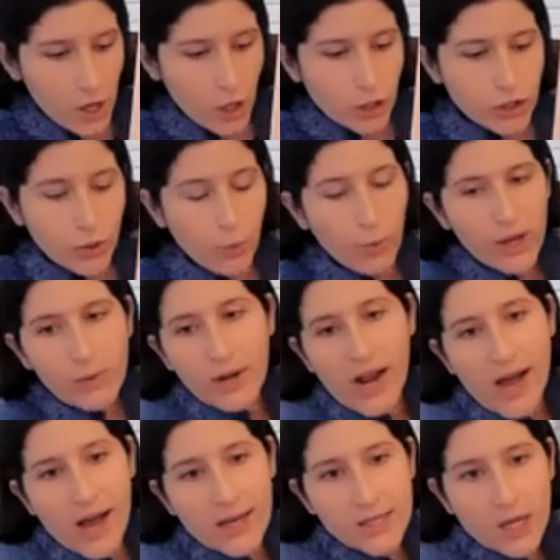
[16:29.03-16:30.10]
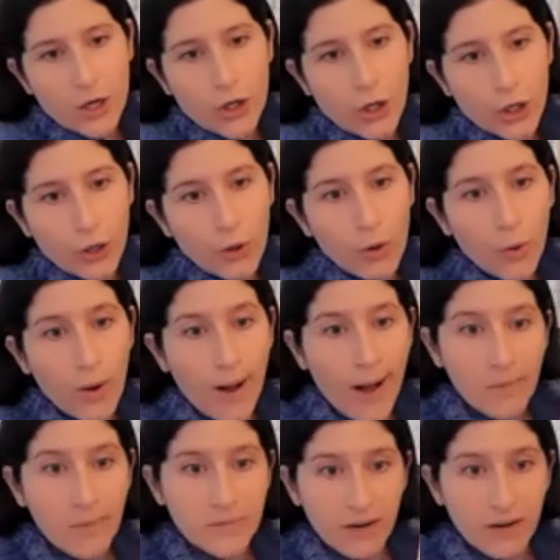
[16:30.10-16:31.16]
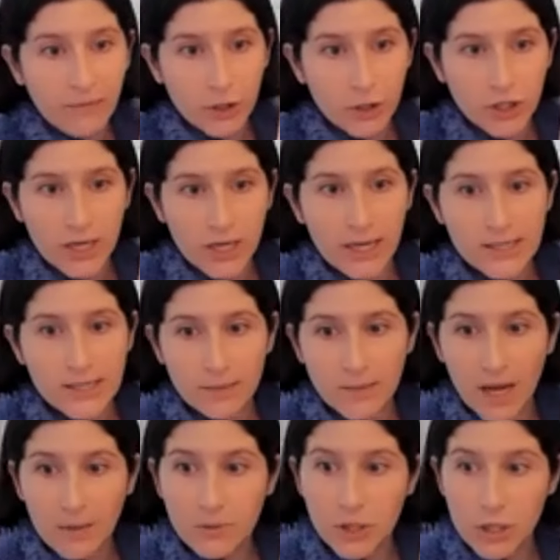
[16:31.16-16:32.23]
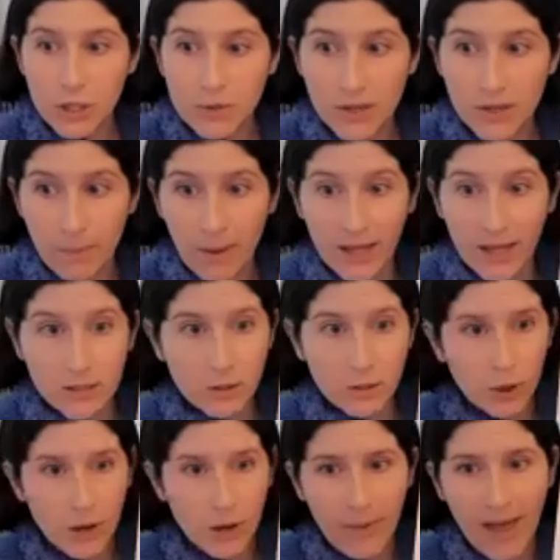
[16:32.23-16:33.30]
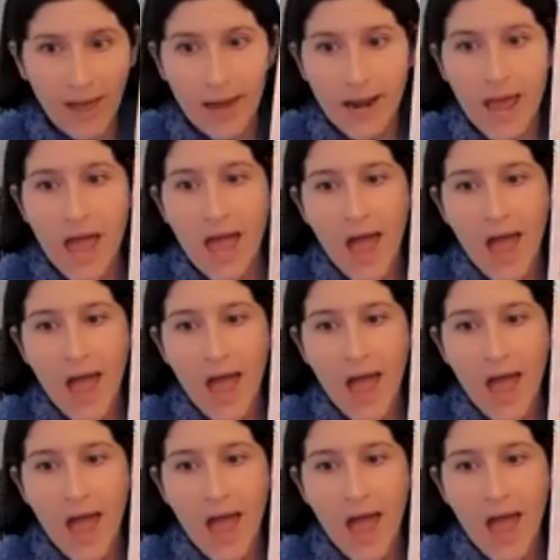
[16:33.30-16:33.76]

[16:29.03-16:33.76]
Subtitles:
So we would ask a neurodivergent kid sometimes to use a pencil or a pen